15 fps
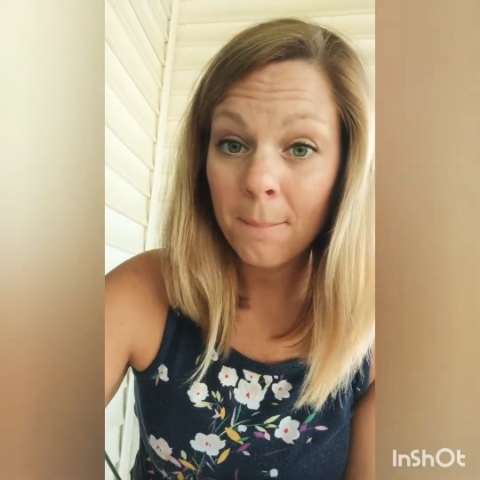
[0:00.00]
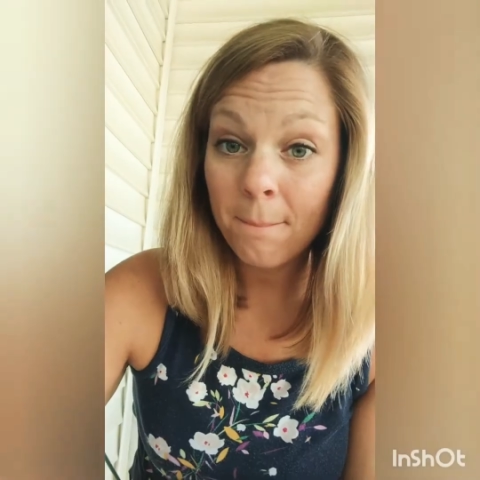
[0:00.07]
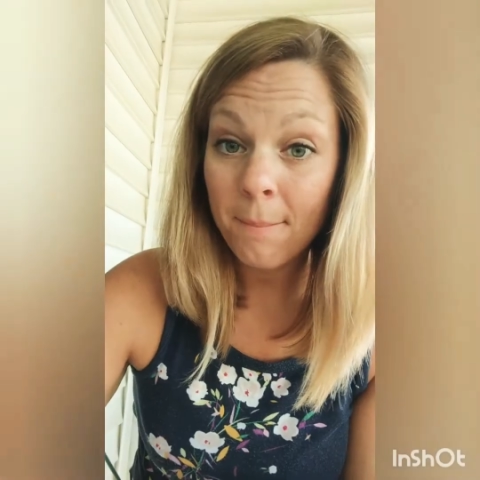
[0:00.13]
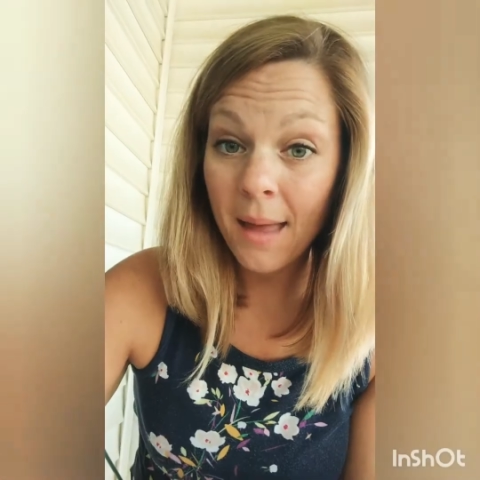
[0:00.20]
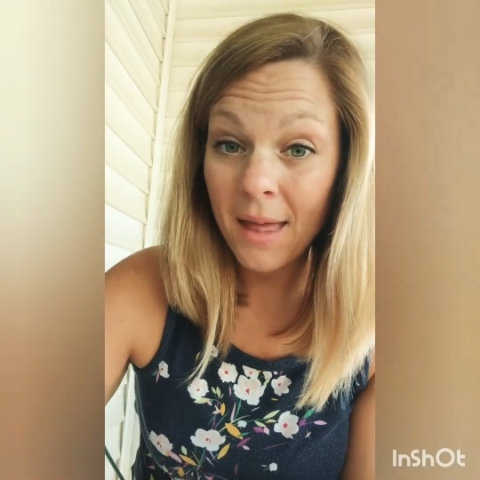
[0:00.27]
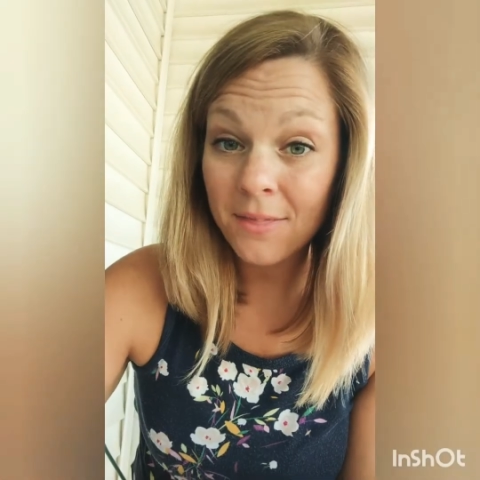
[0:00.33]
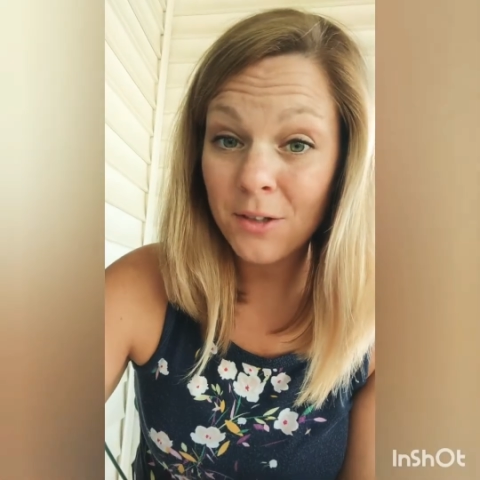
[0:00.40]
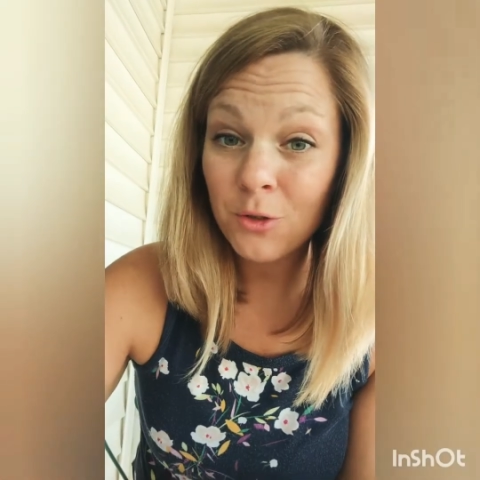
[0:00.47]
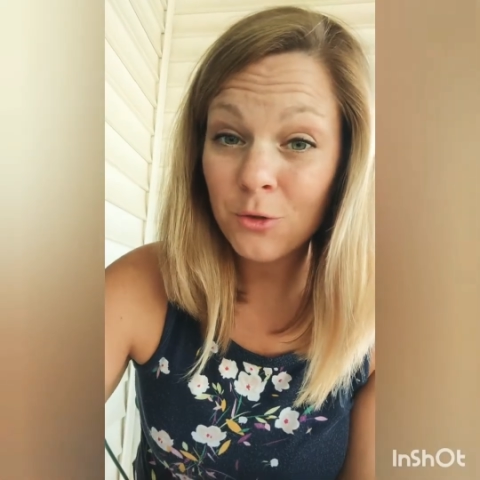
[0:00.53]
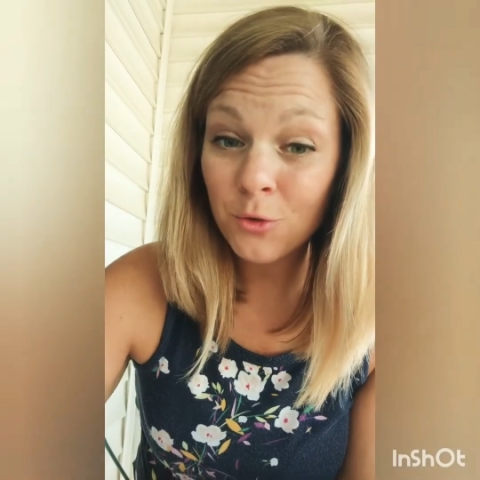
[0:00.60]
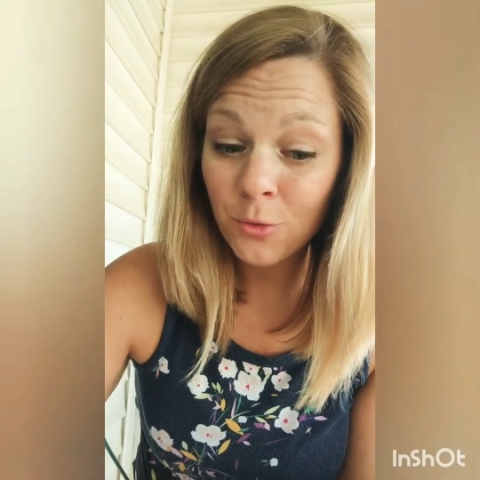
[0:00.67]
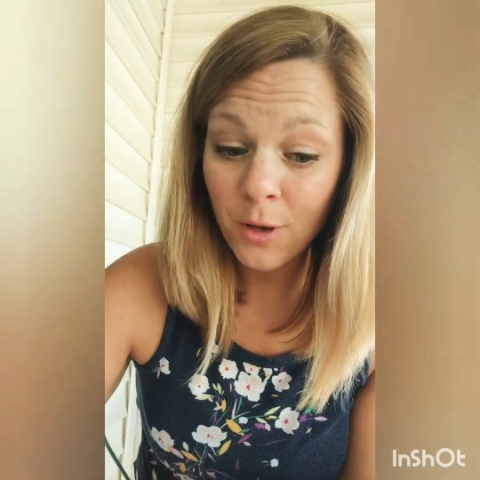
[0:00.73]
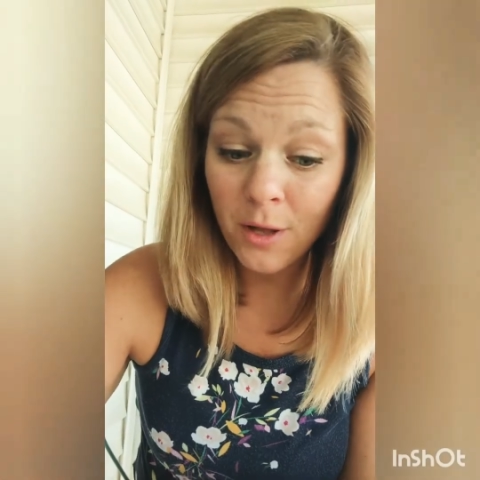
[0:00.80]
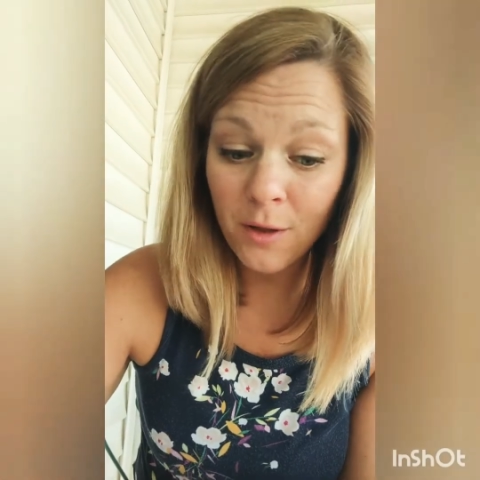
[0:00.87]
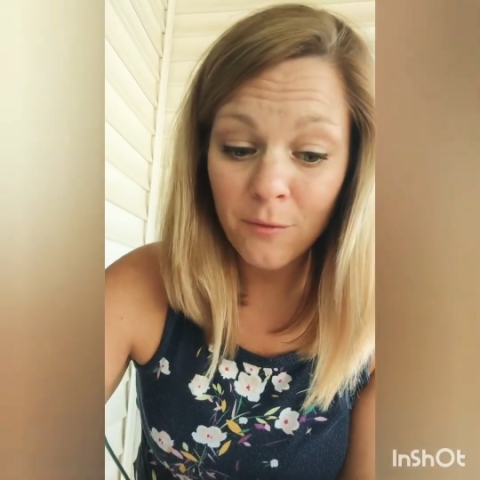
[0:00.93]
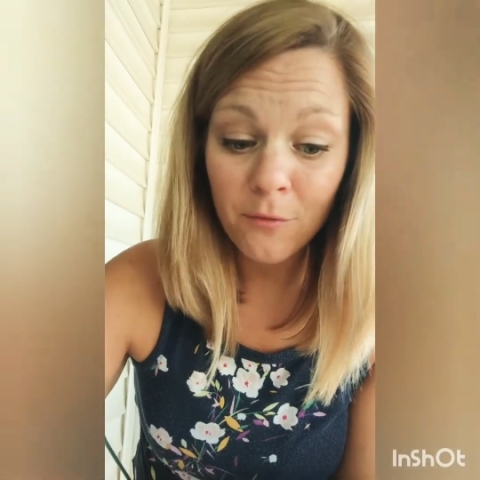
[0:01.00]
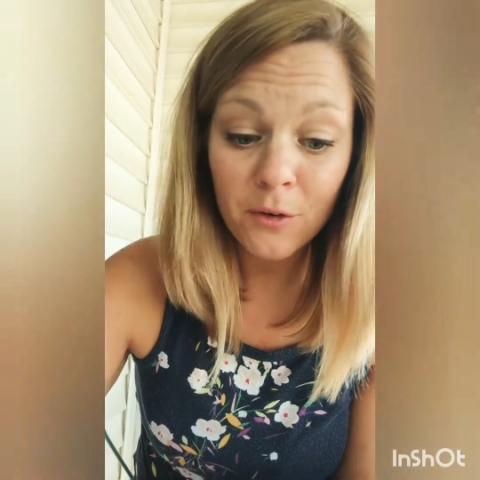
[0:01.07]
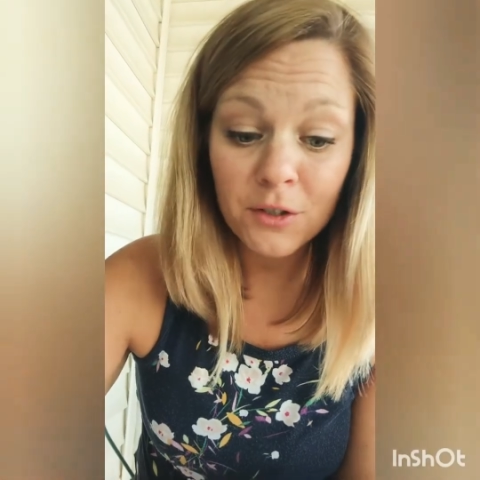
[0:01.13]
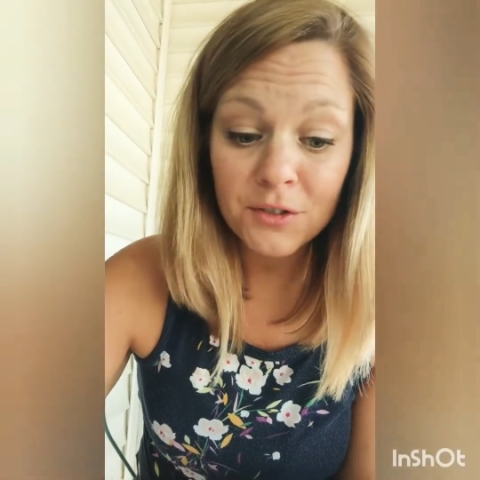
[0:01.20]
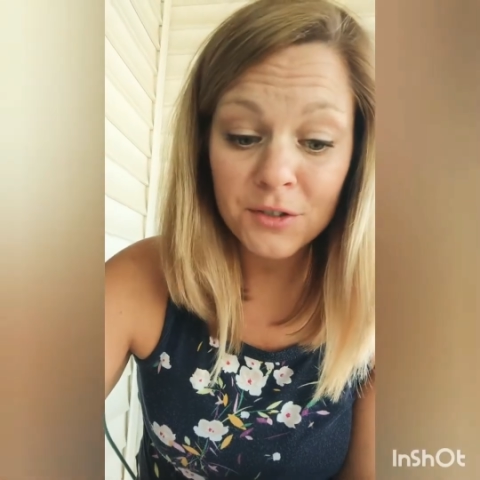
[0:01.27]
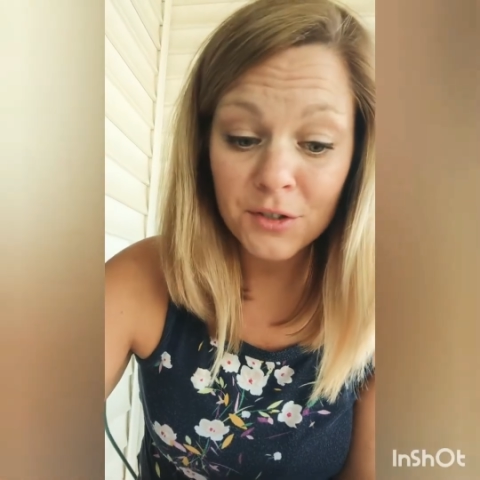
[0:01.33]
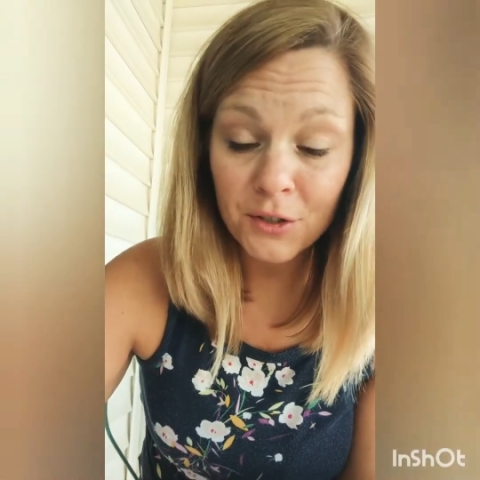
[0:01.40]
Matthew 12,
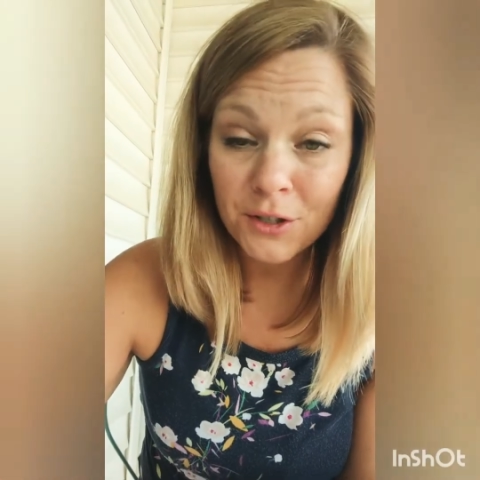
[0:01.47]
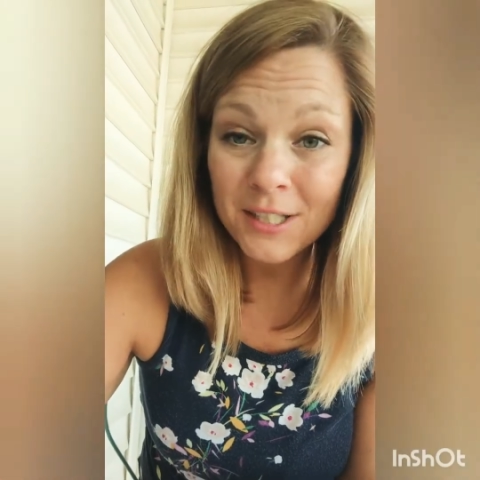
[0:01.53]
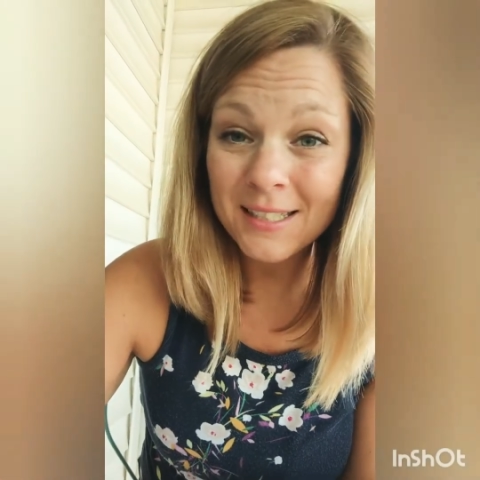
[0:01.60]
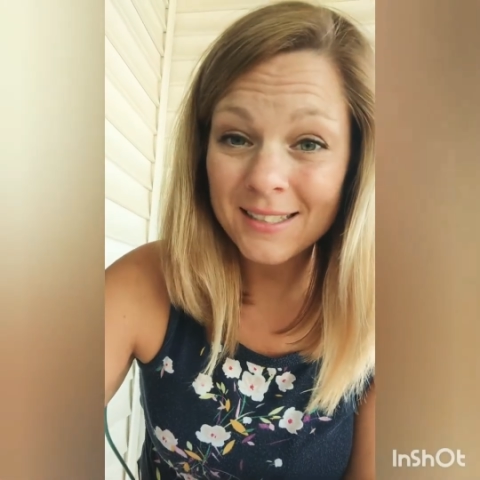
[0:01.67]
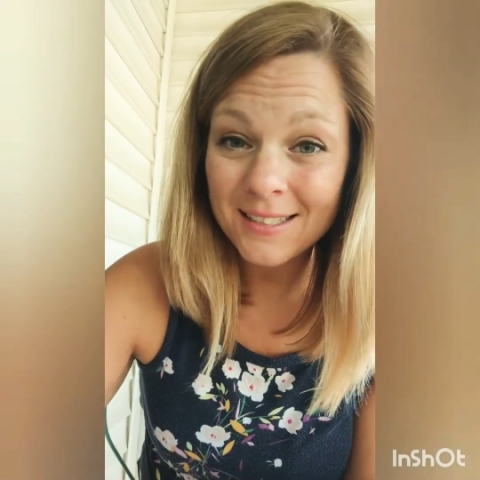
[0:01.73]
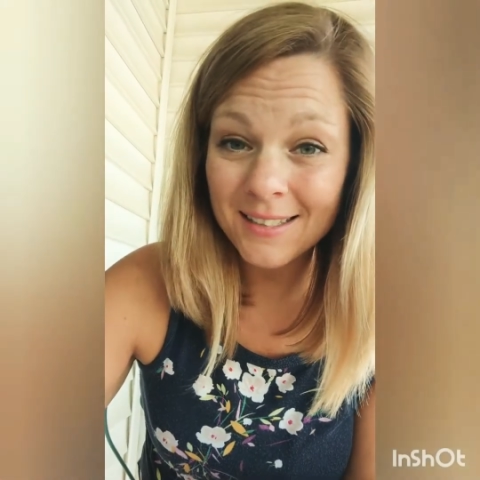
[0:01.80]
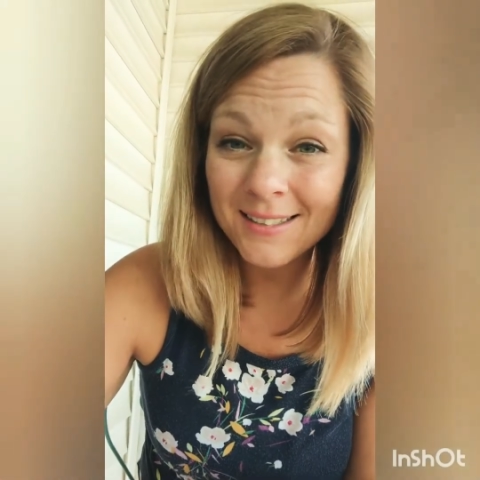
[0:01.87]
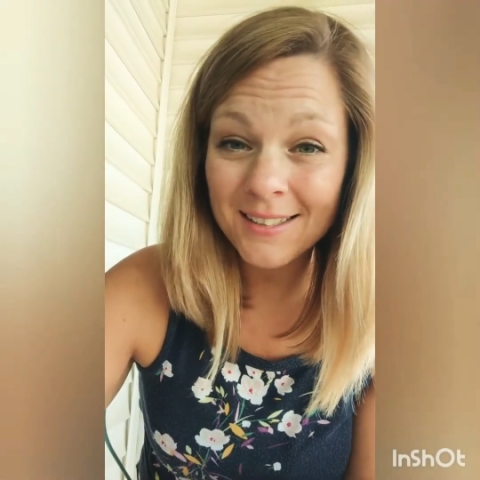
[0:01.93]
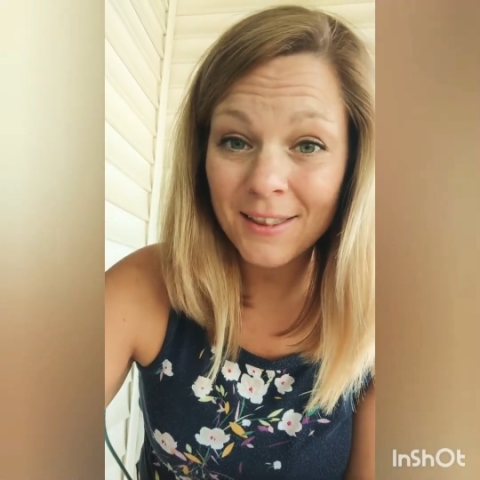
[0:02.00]
verse 36